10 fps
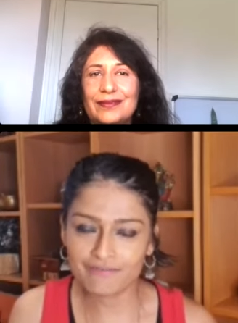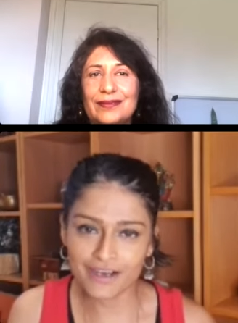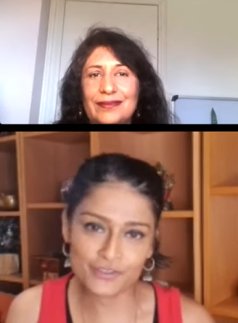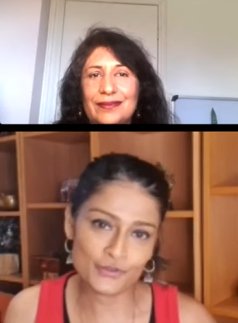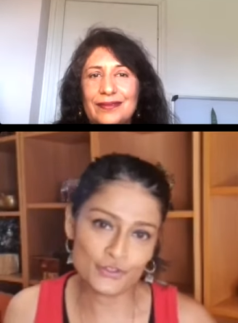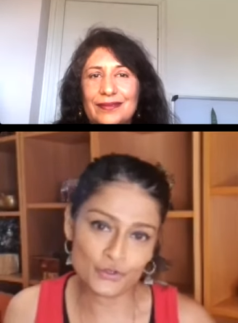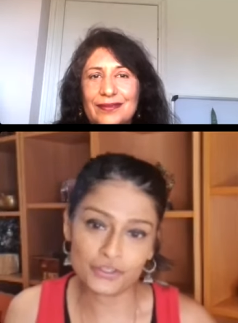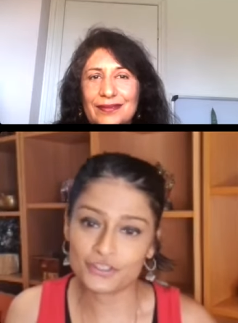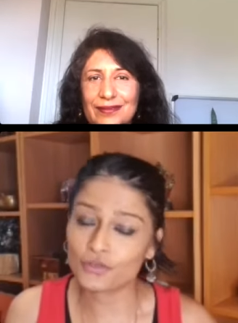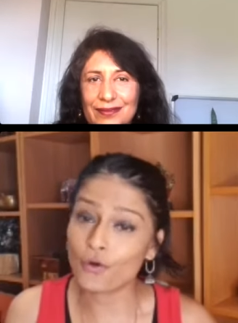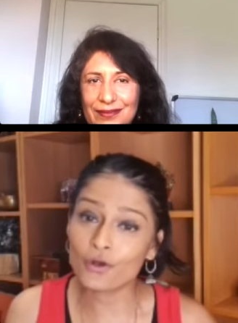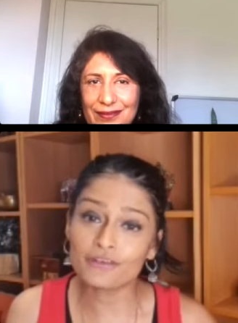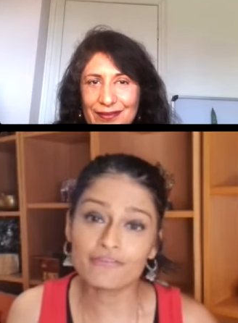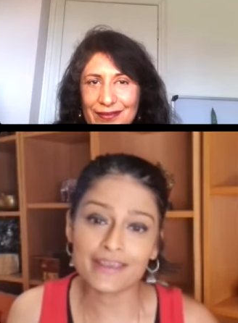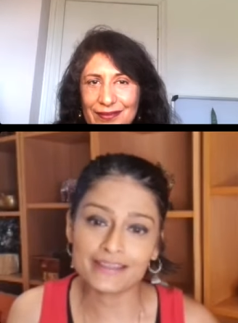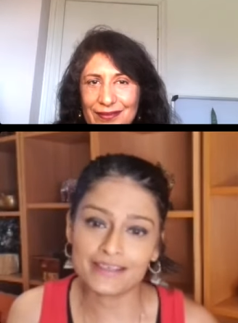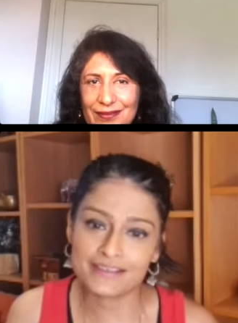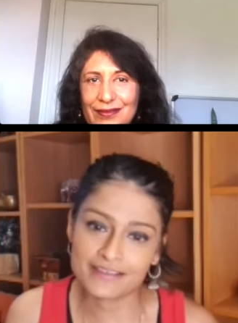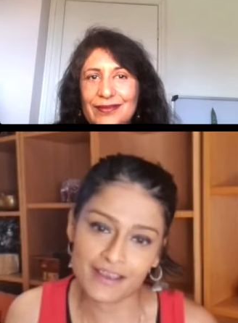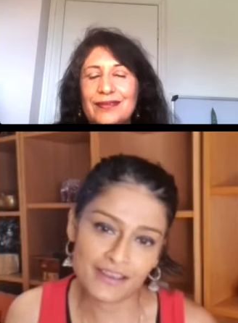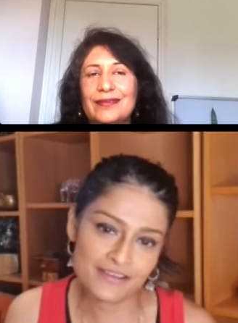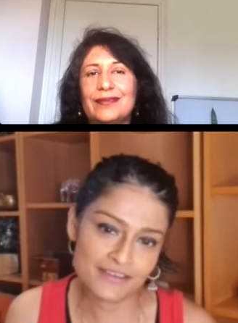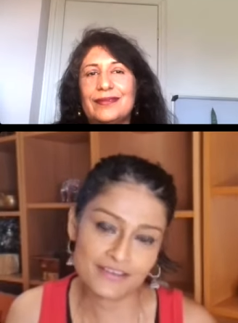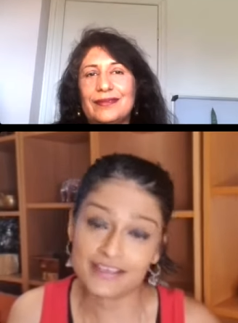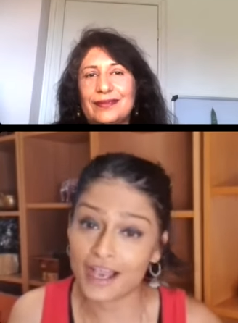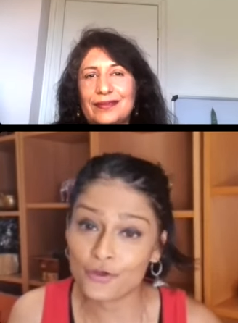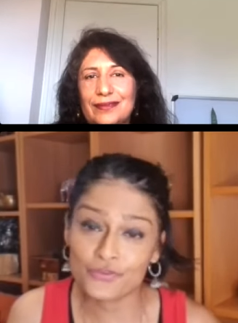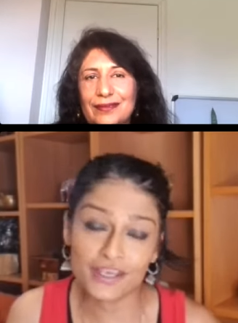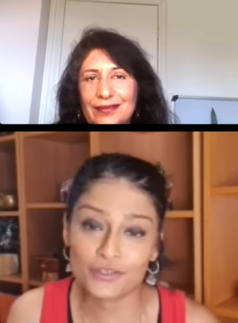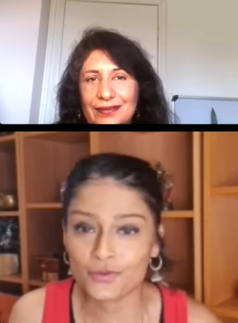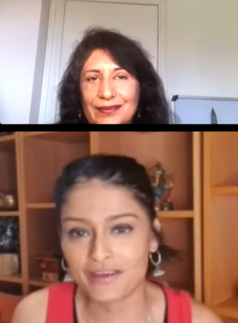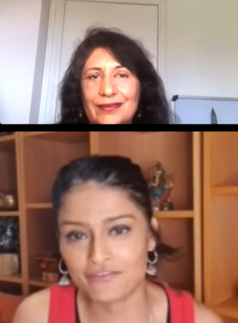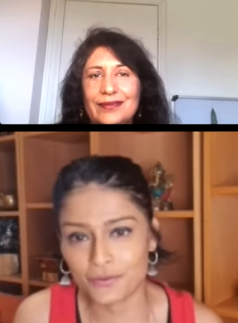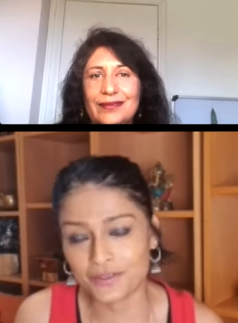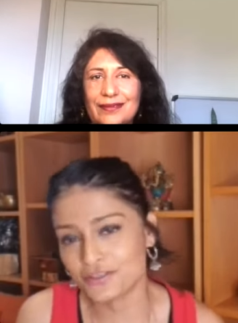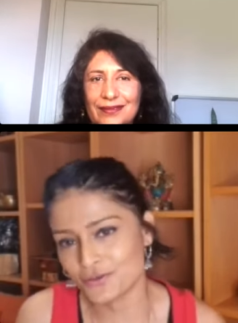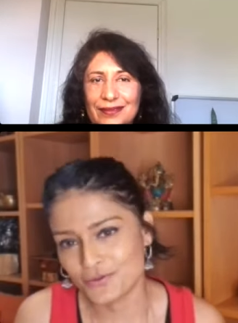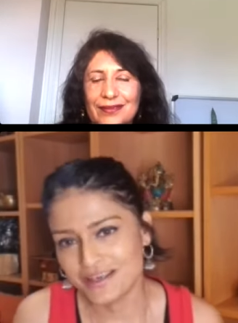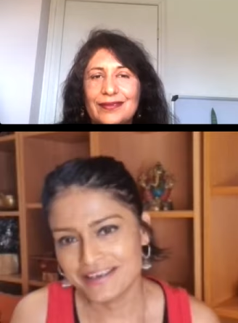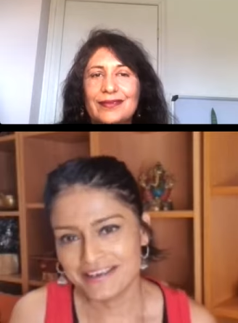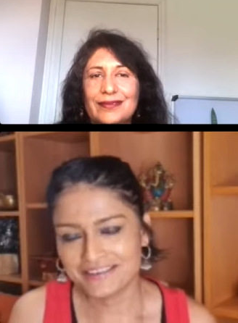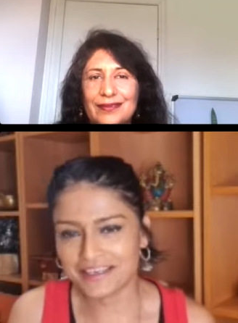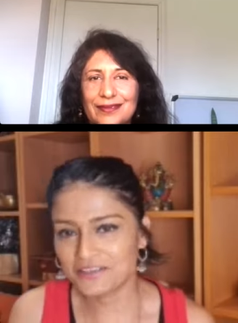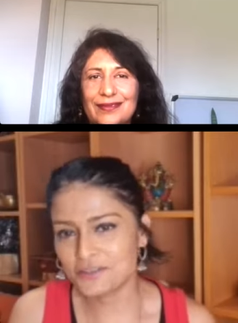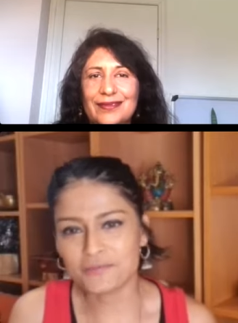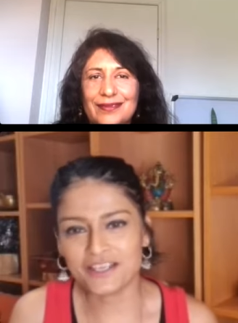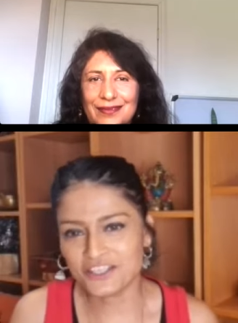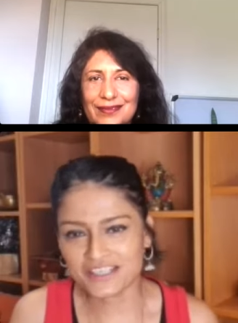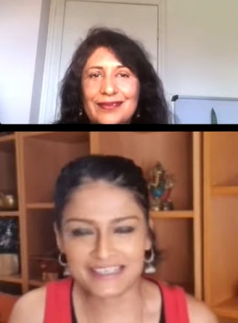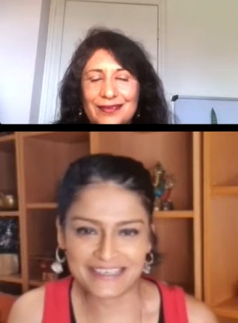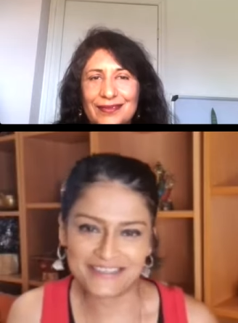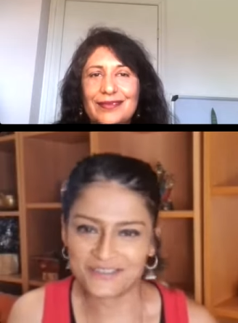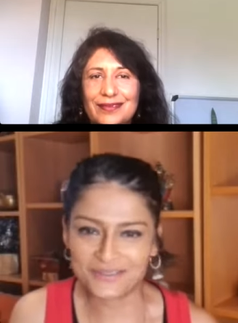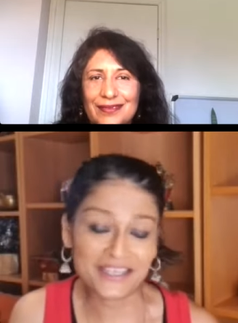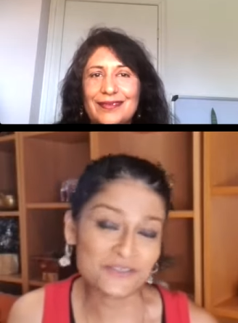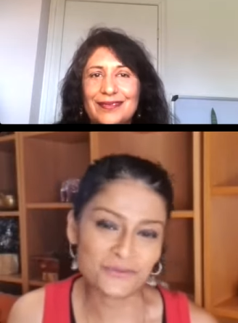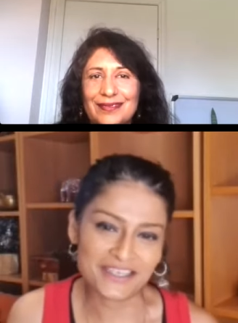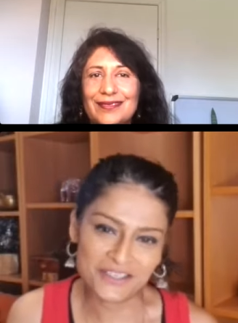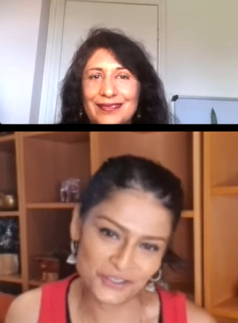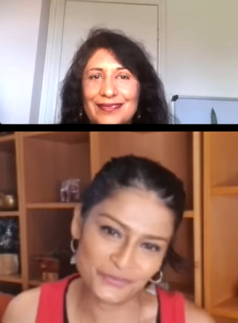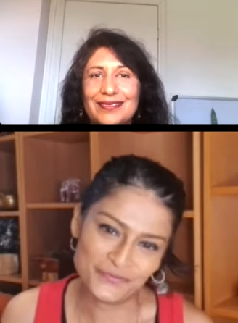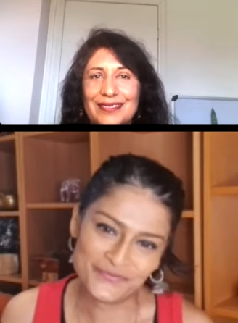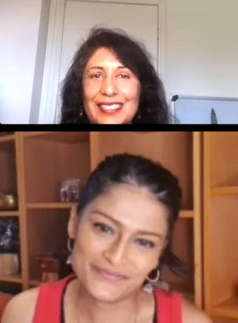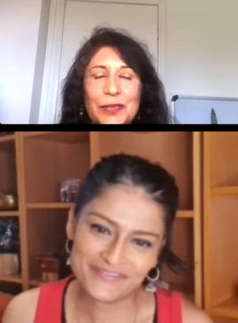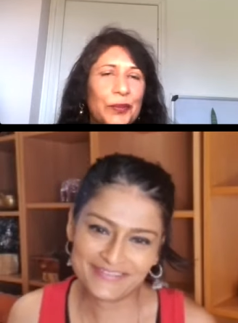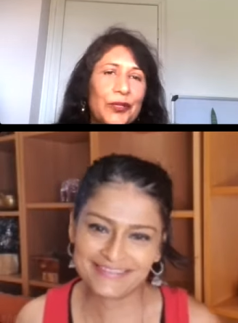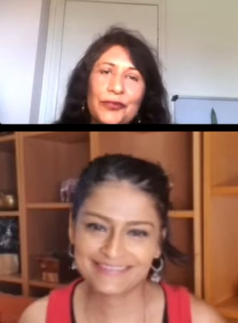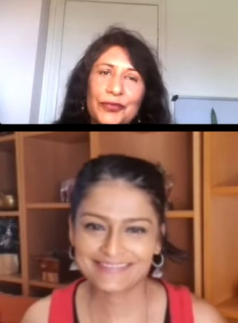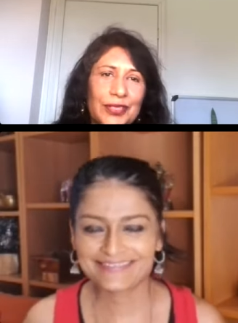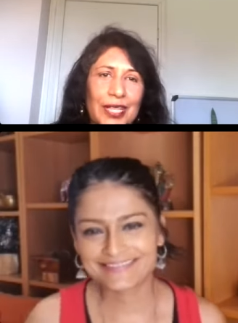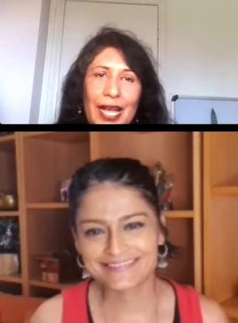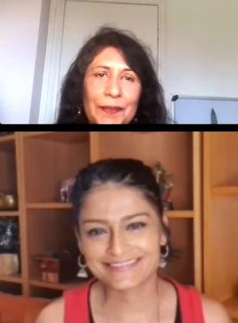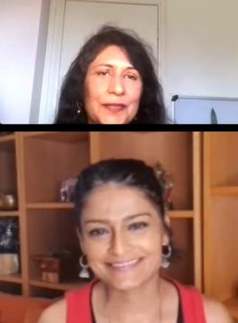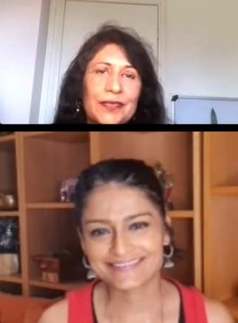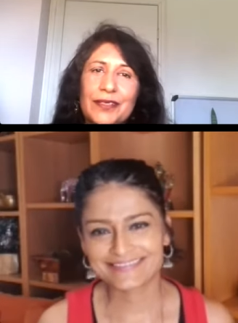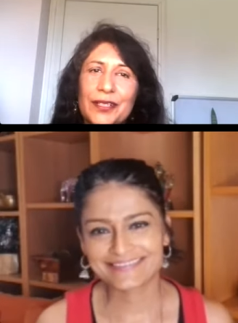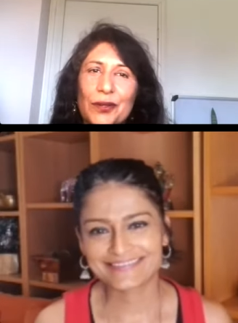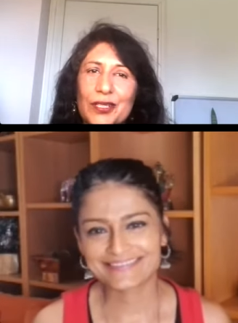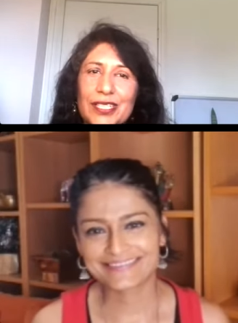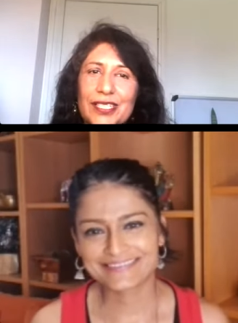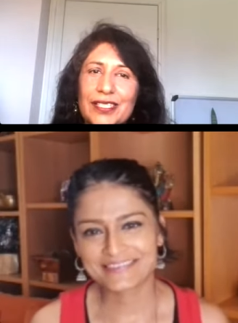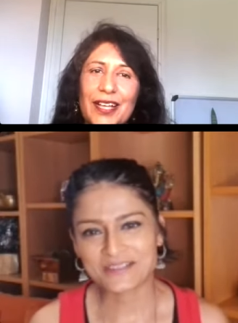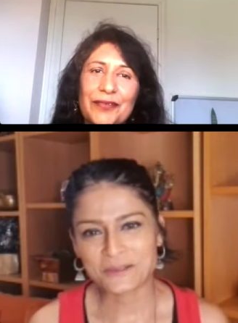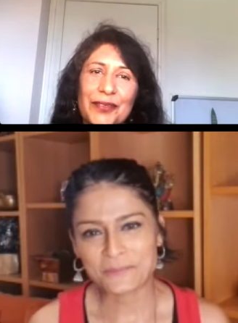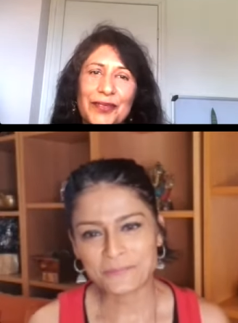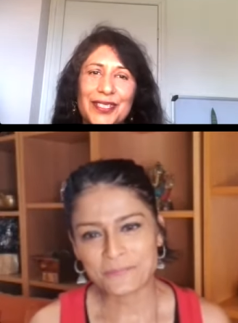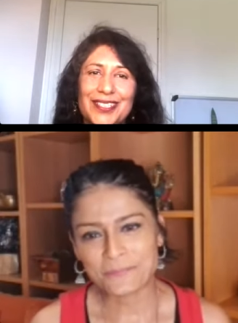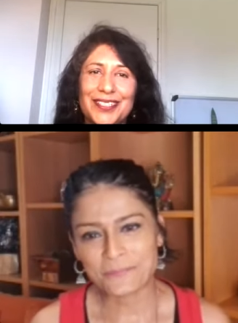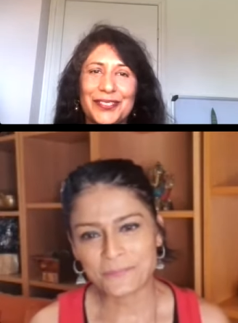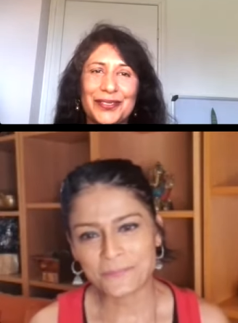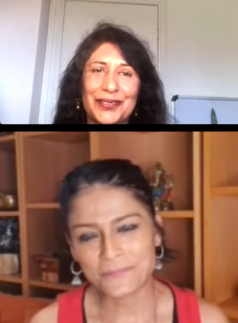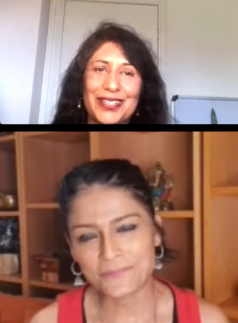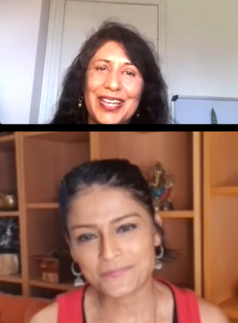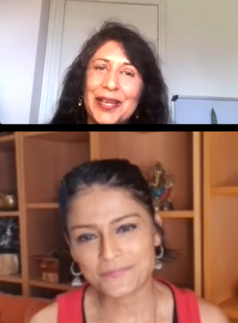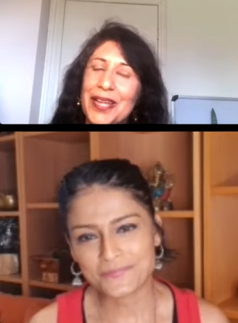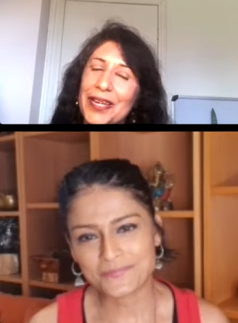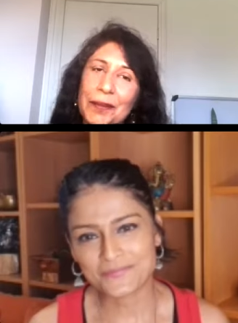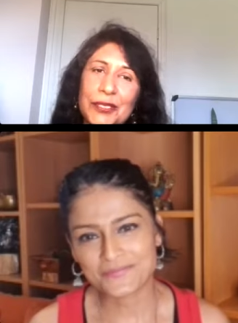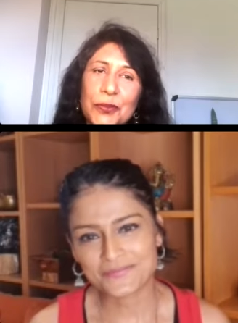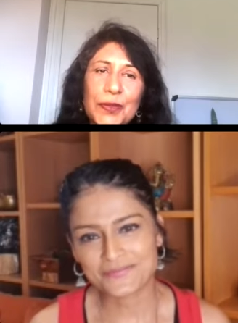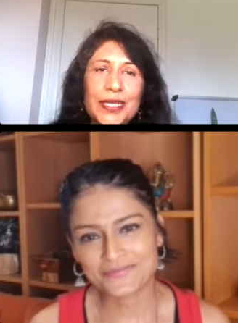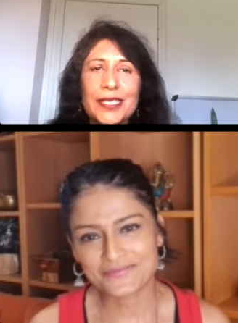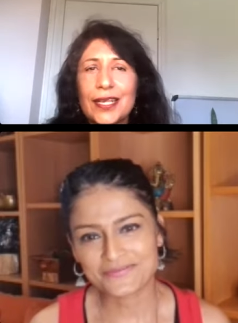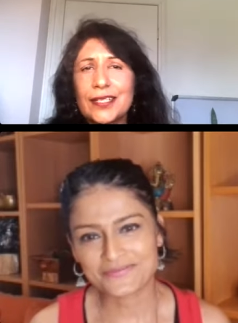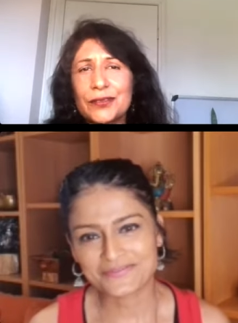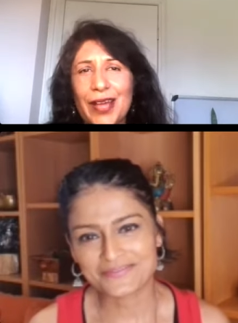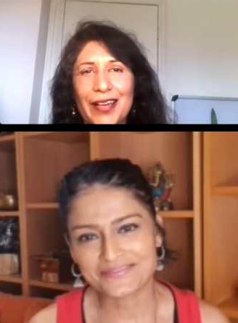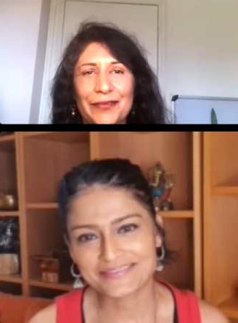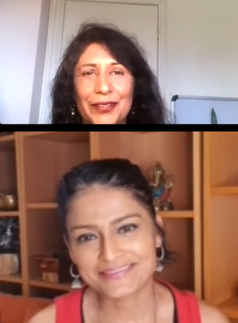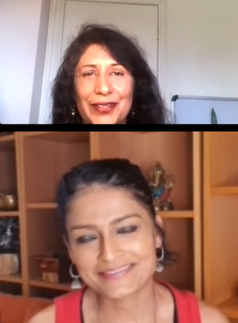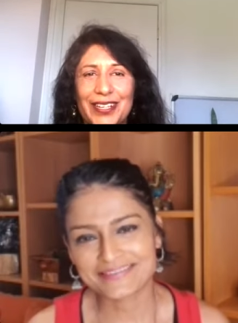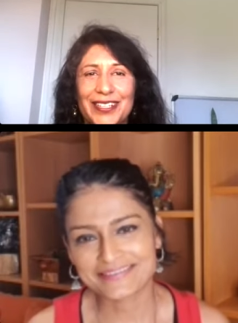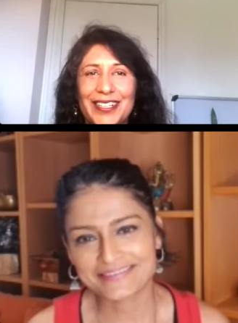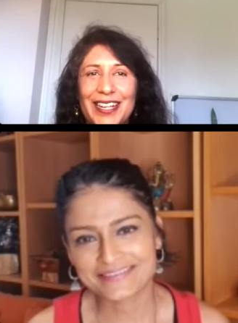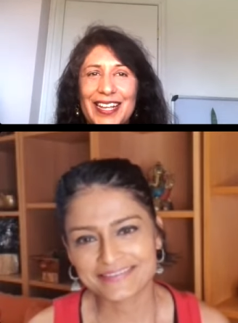Speaker 1: Vastu Jyotish, all Vedic sciences out there to everyone. So that is my journey. So that's
Speaker 2: what I do. It's beautiful. Absolutely gorgeous. Love the work that you're doing. And I'm super excited to have you here.